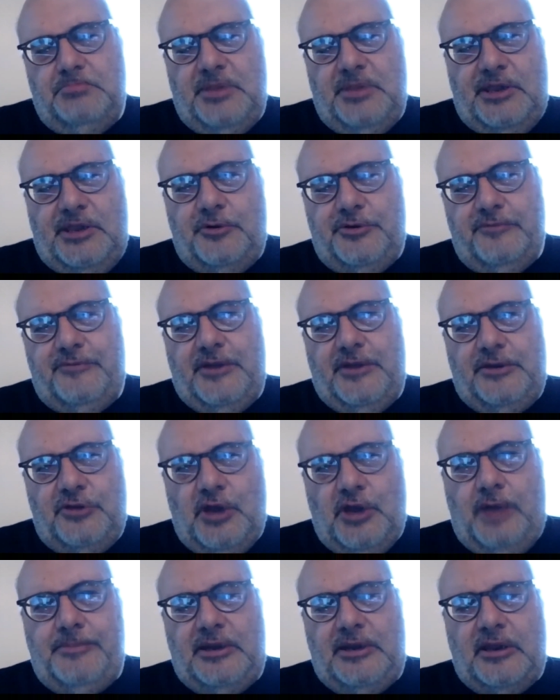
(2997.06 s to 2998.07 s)
sort of a
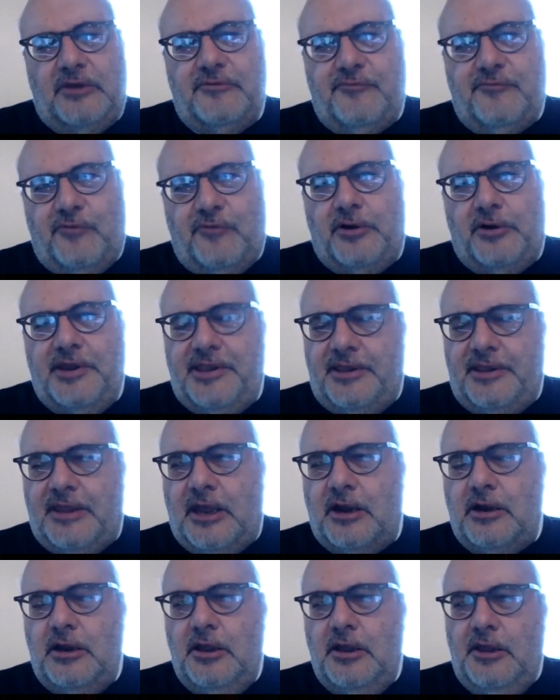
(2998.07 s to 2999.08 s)
dominant force
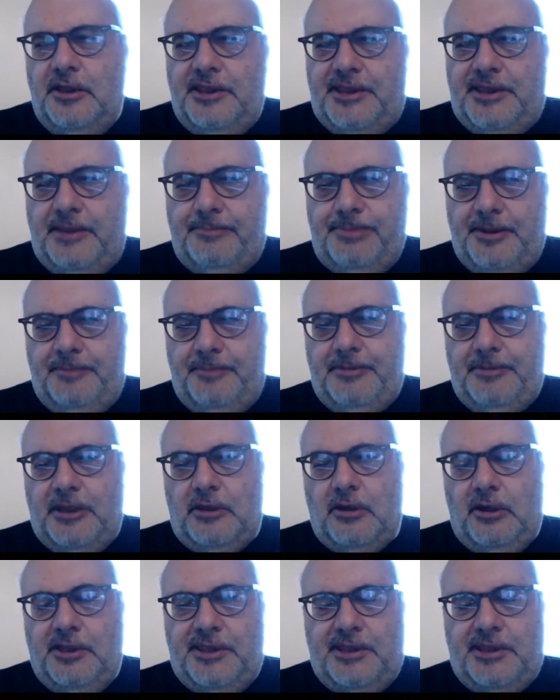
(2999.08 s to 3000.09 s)
there, simply
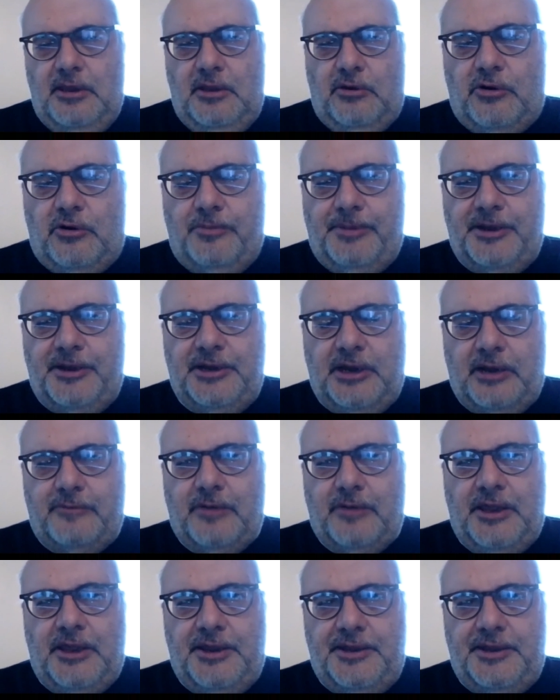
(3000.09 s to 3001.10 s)
because urban
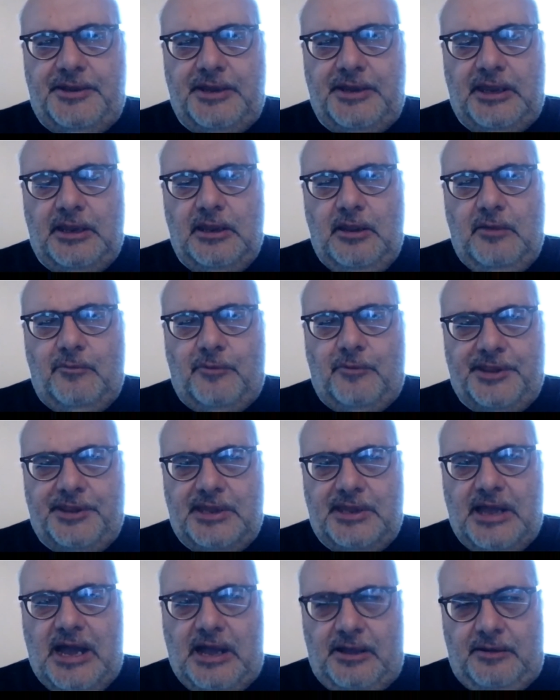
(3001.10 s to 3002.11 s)
inequality was
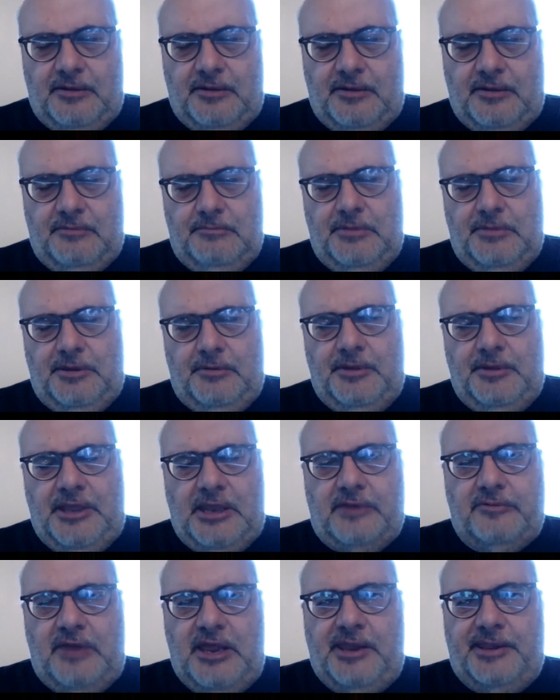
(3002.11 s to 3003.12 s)

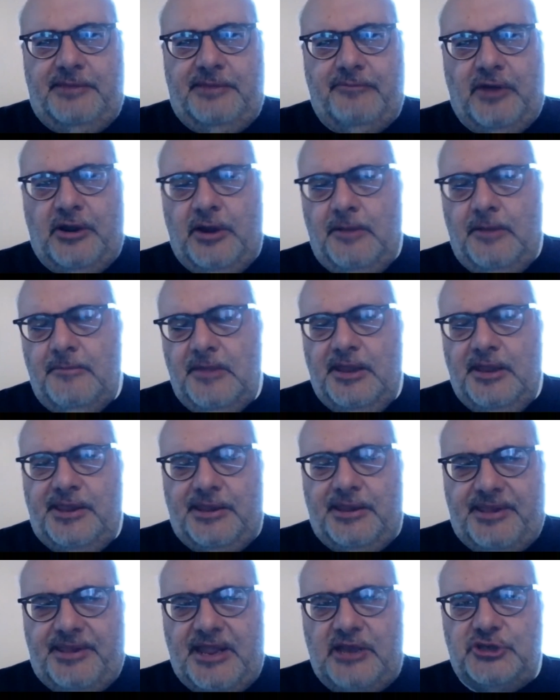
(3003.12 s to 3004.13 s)
increased very
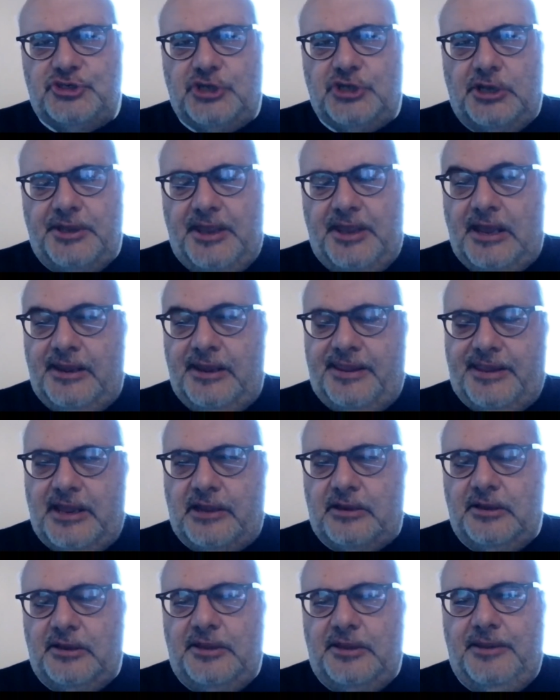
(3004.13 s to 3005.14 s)
substantially, and
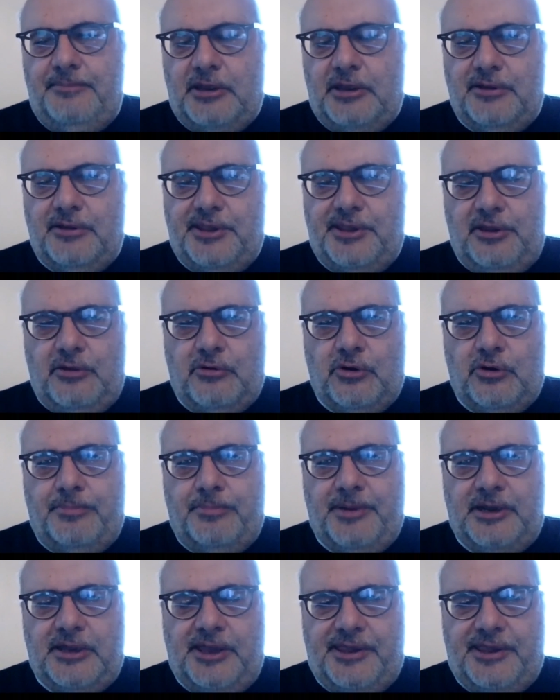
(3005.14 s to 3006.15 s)
secondly, because the
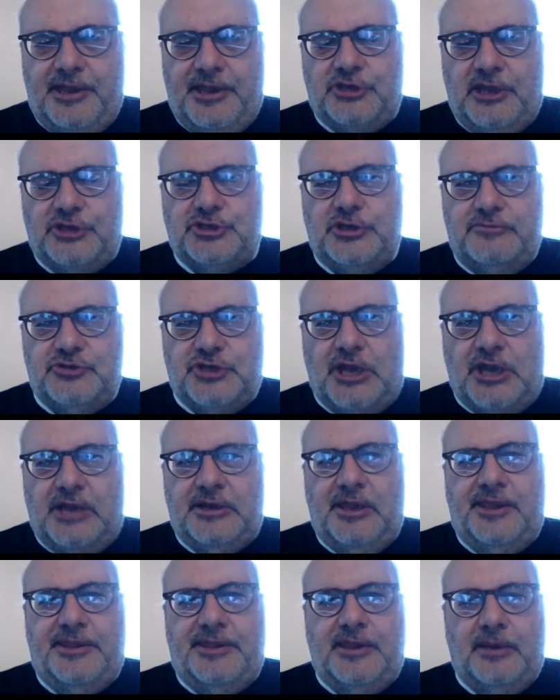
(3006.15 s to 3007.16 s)
urbanization of
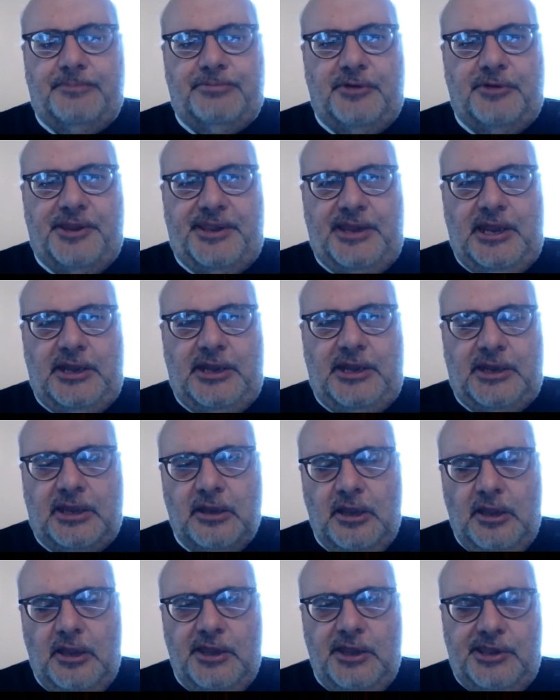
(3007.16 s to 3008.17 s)
China is still proceeding,
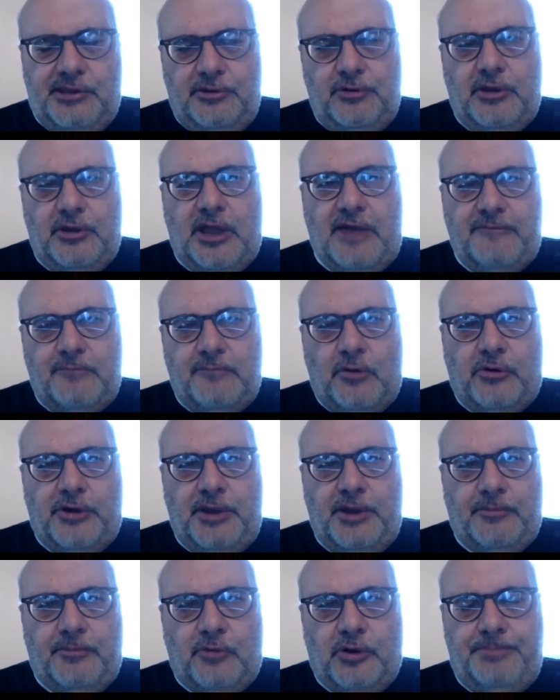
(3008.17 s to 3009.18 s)
so you have more
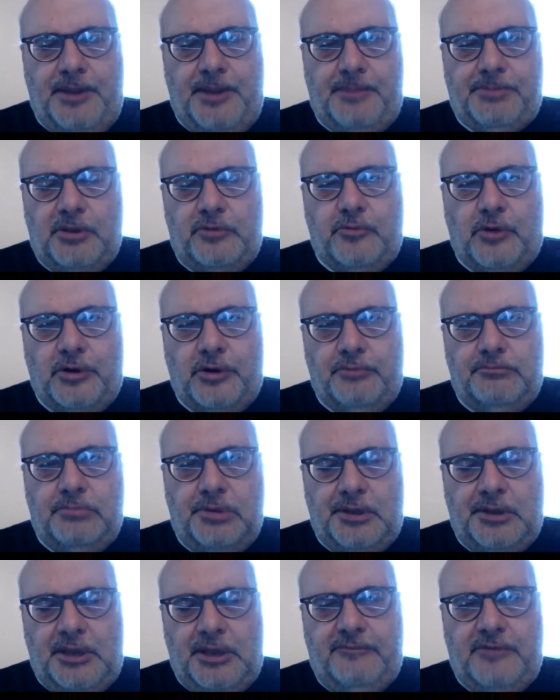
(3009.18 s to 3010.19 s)
and more people who
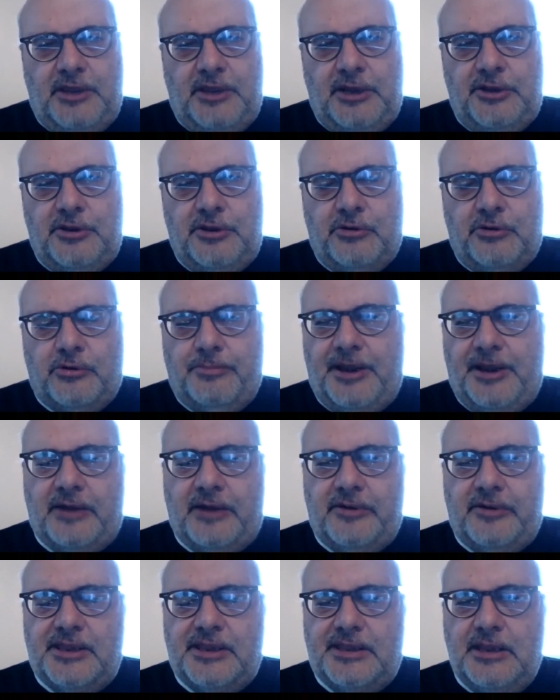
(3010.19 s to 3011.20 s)
live in the urban
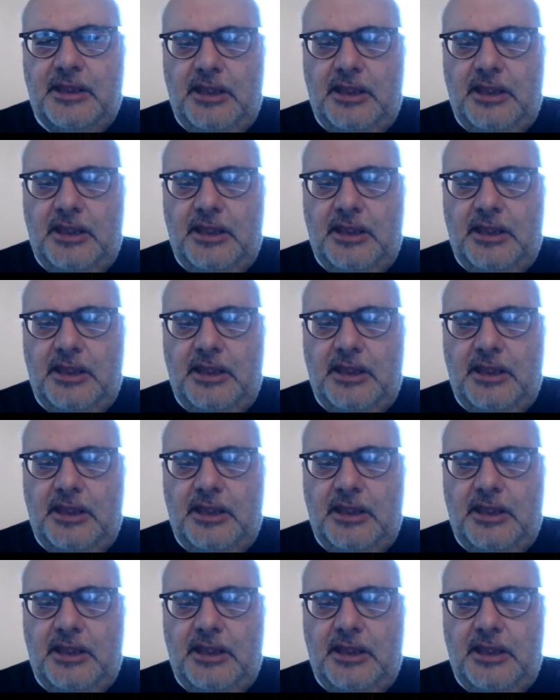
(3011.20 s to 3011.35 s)
areas.